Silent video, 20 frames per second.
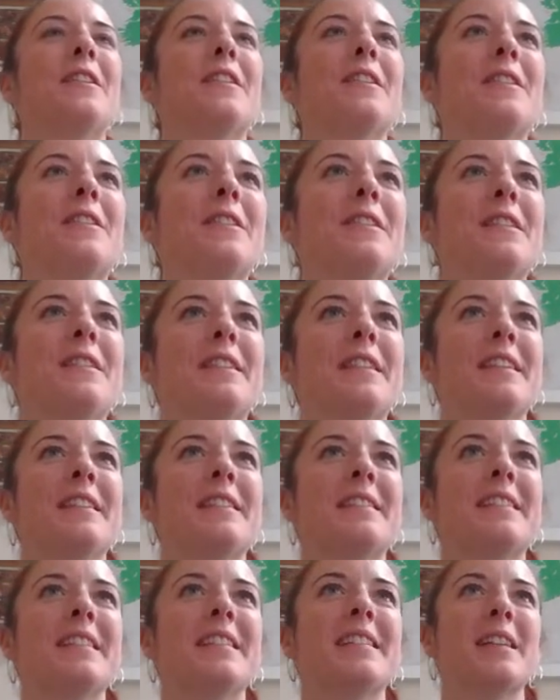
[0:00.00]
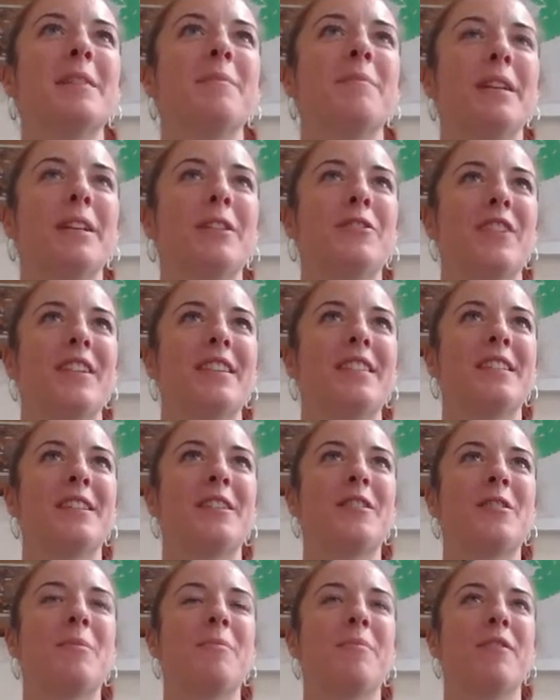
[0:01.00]
this can be addressed in
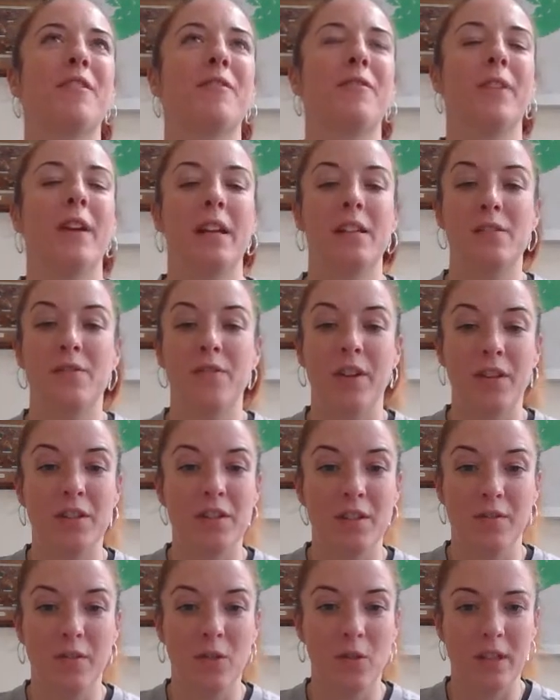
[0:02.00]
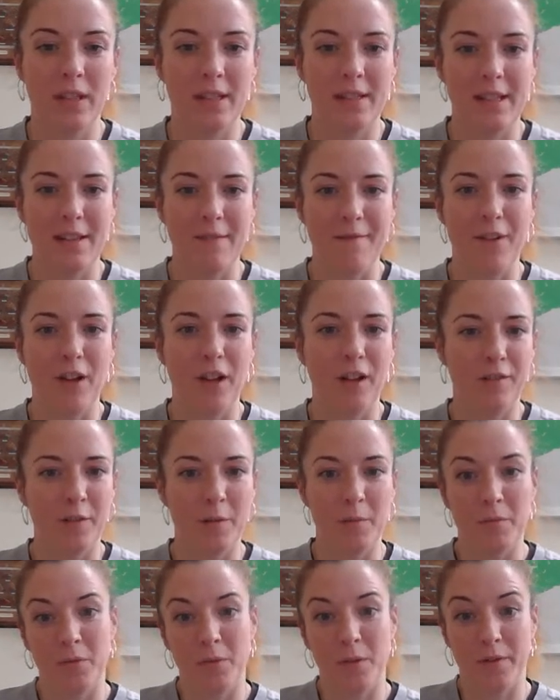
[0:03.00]
a number of ways. First of all, there's the
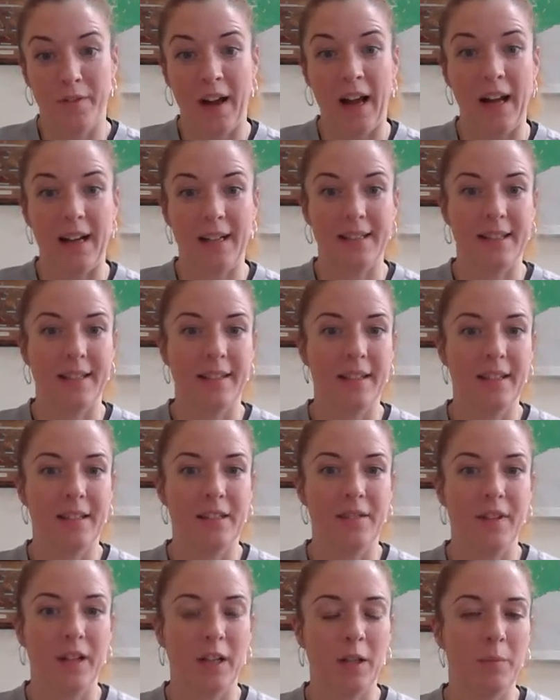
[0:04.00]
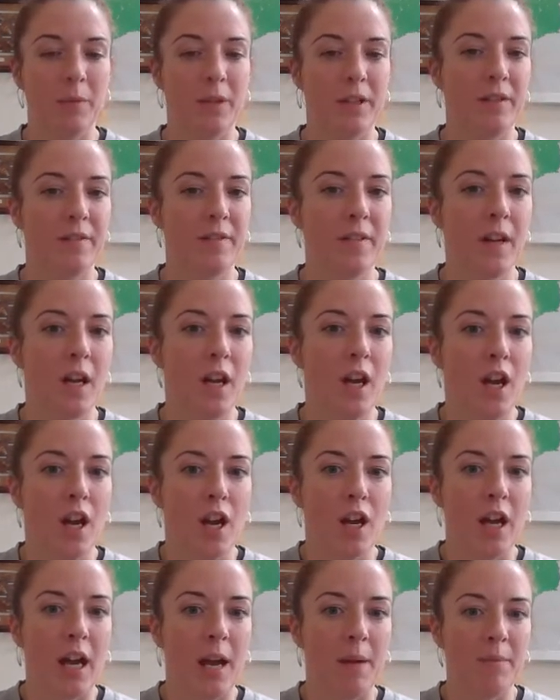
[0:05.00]
involvement we've had in the development of
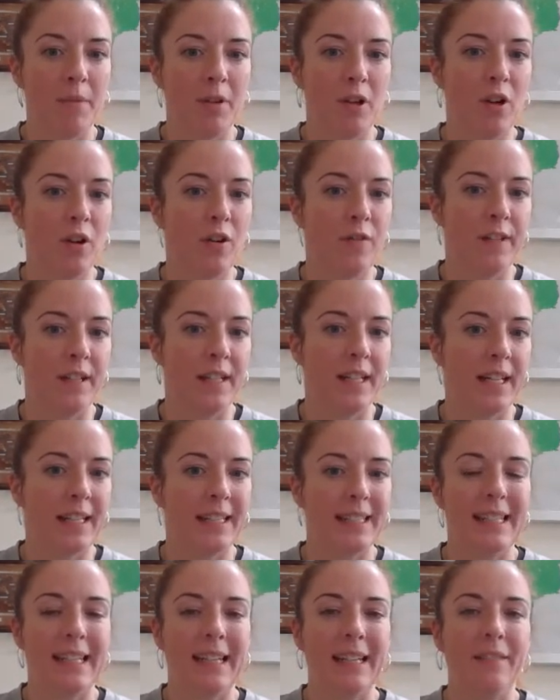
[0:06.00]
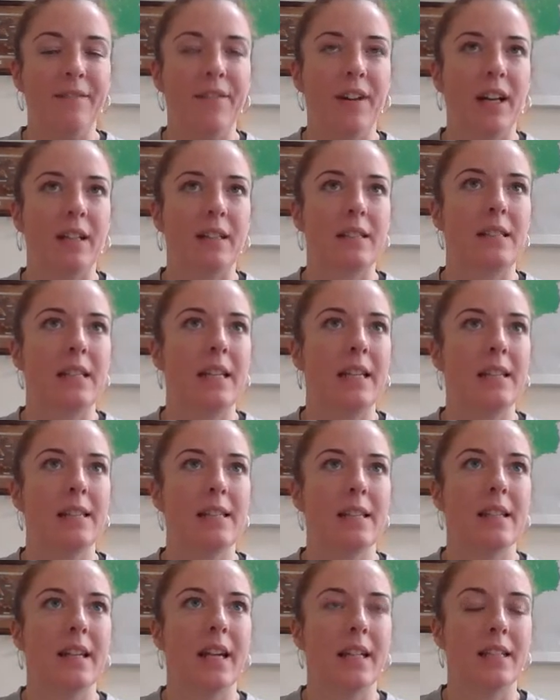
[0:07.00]
COVID-19 vaccines
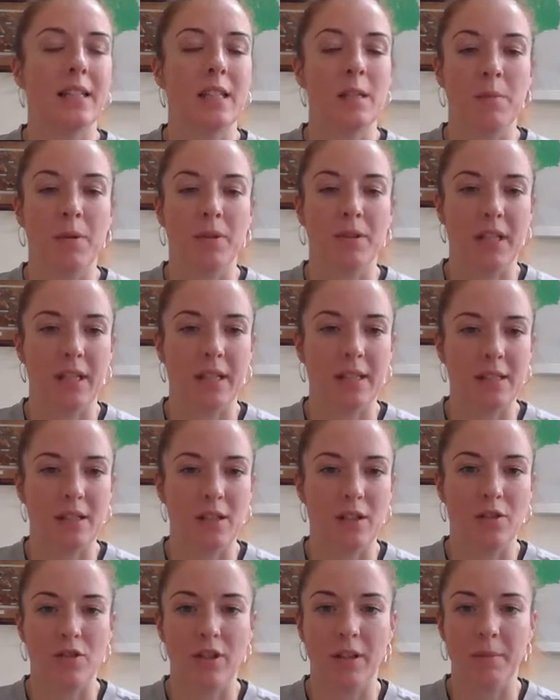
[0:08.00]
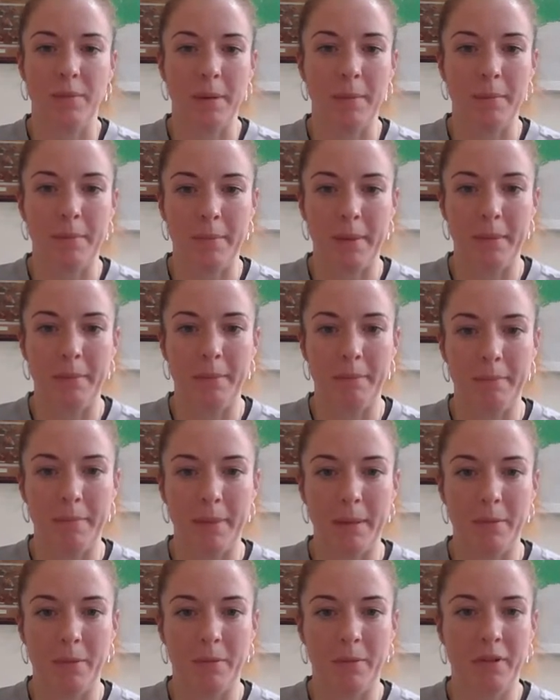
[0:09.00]
and antibodies to treat
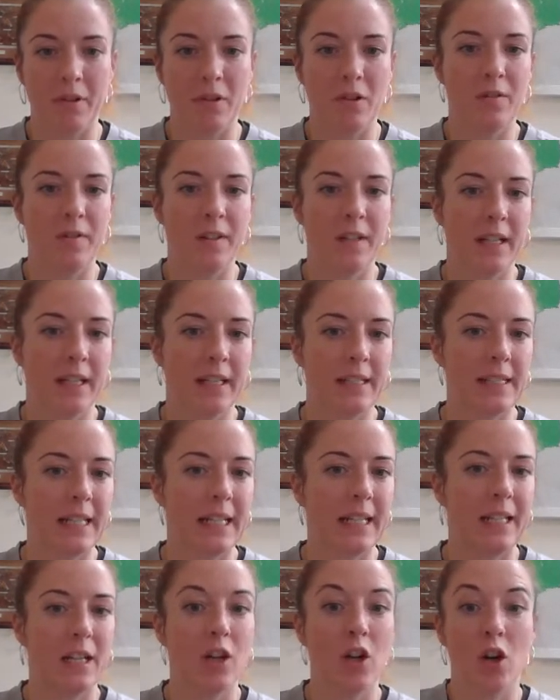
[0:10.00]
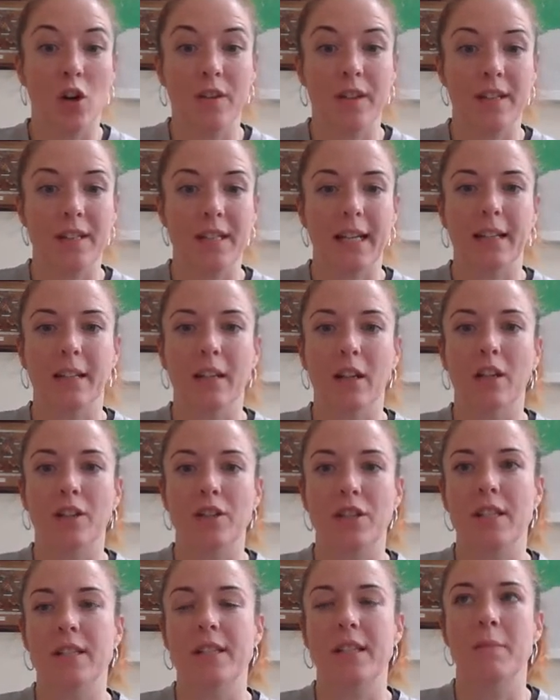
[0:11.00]
people with COVID-19 and other
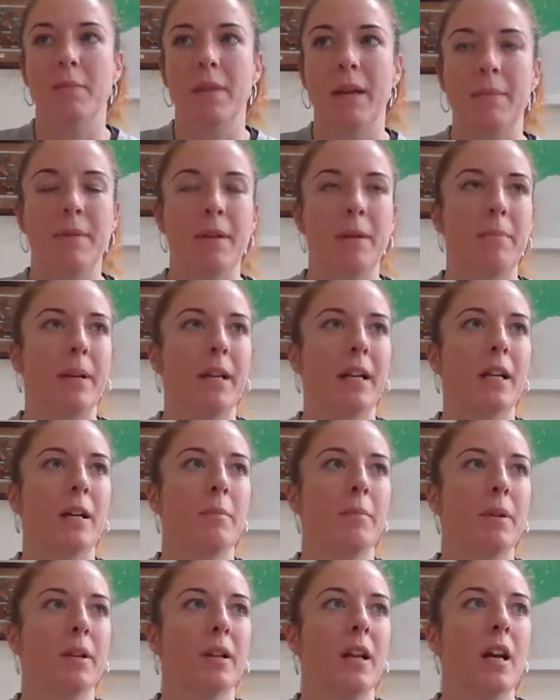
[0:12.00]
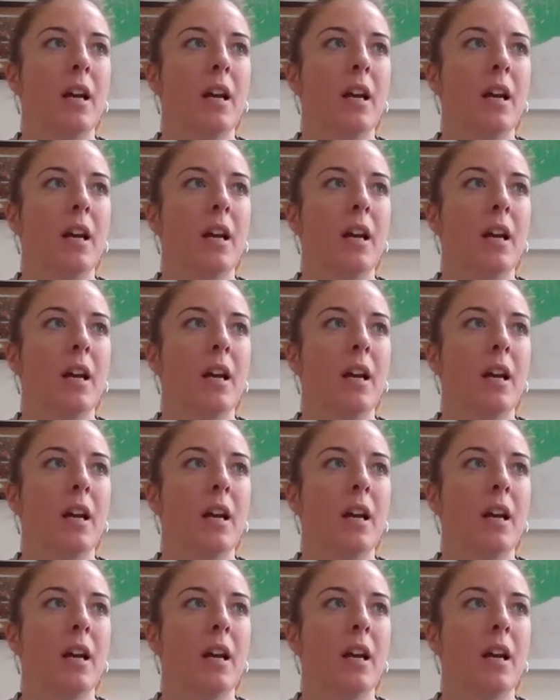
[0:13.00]
technologies that may be applicable